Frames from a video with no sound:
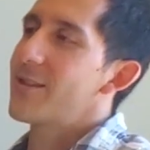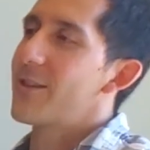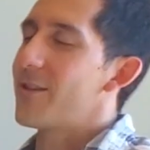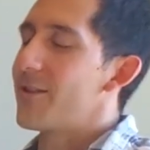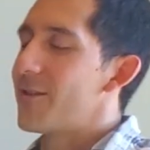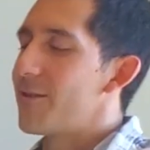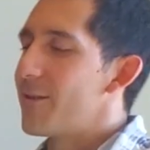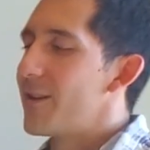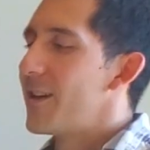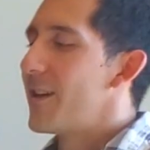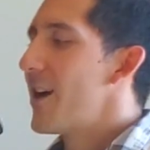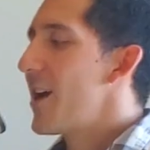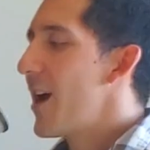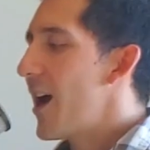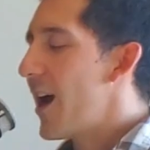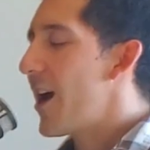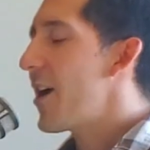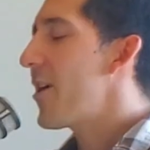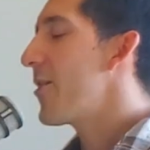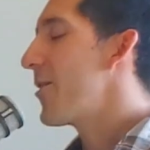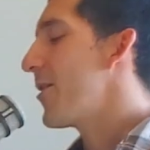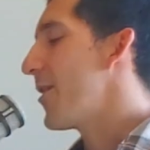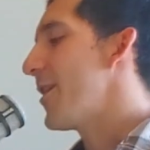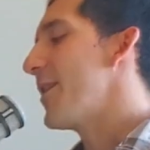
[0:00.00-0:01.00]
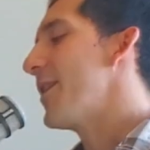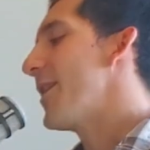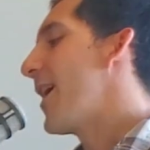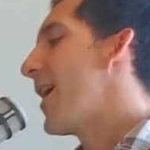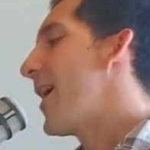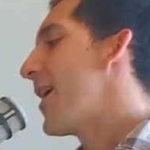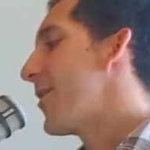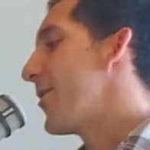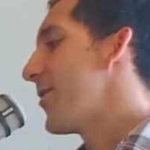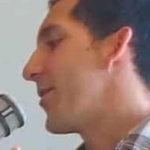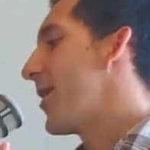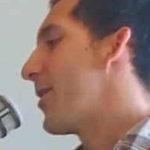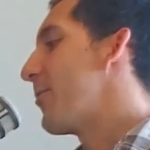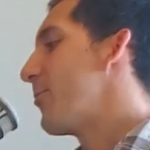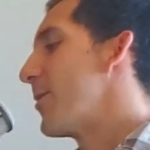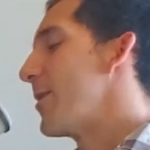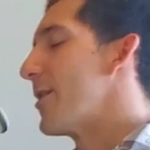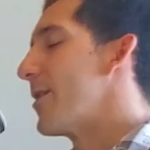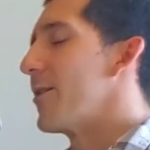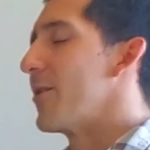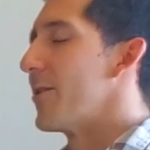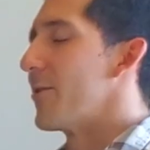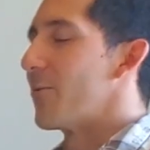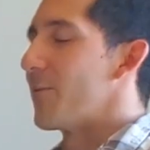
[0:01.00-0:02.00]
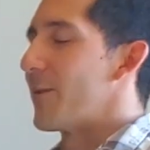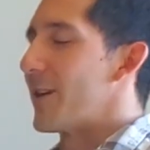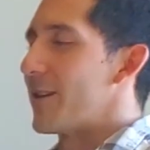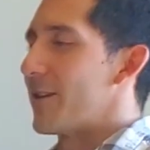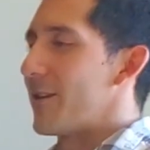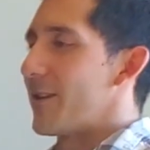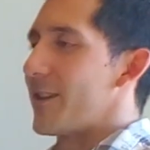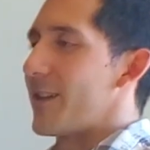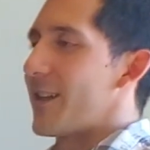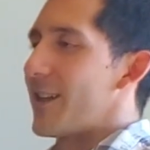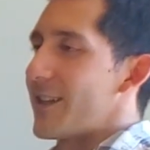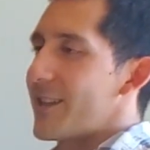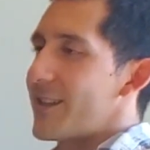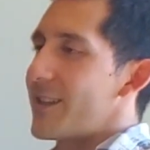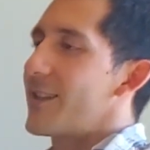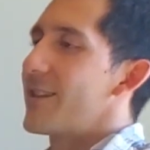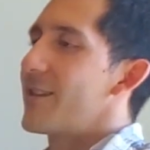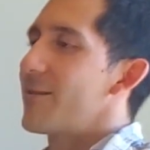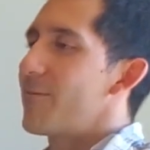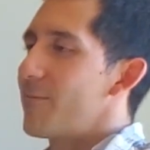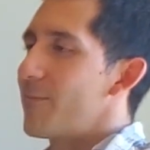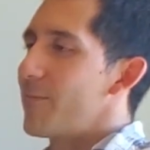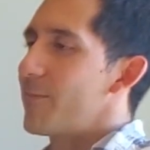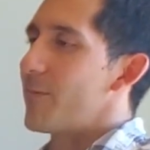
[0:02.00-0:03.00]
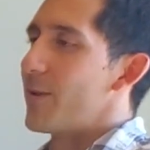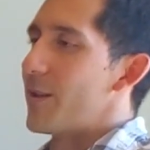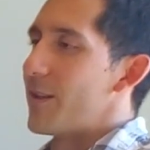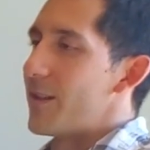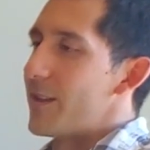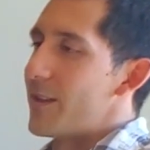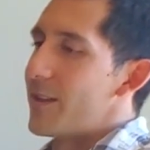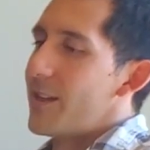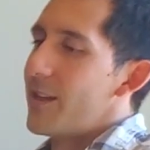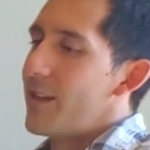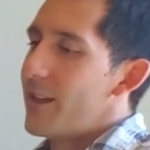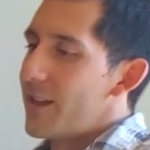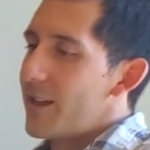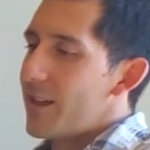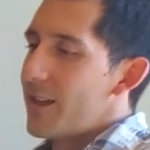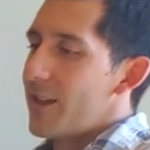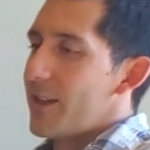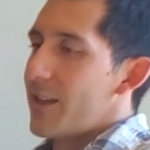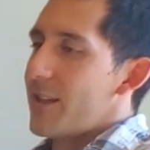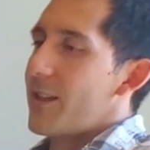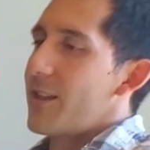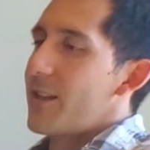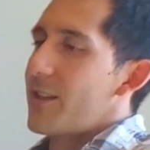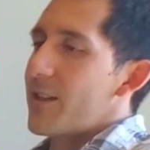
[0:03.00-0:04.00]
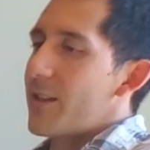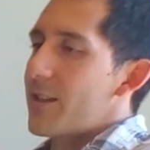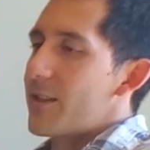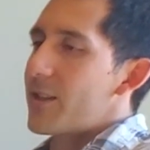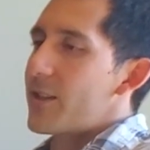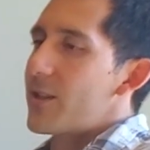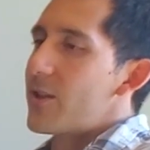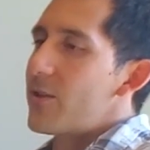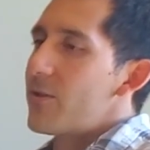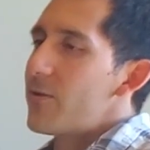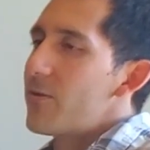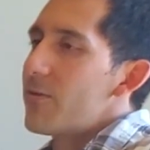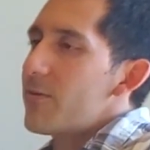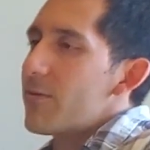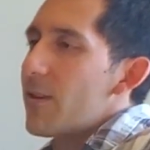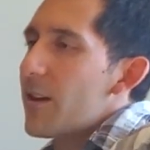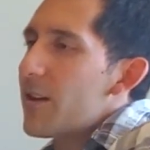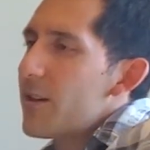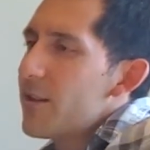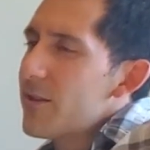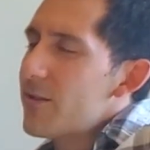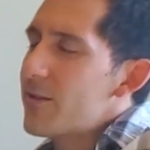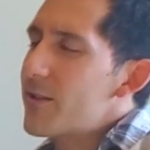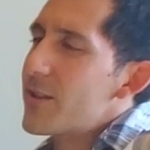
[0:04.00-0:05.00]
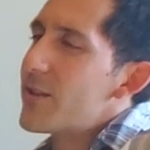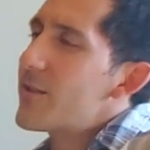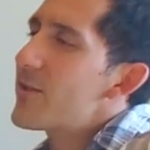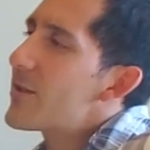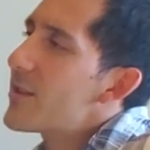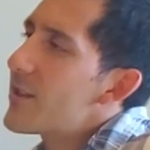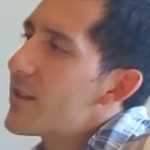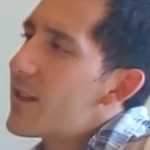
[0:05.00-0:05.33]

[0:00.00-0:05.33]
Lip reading: So I don't know. I went on a rant on that. But I don't know, do you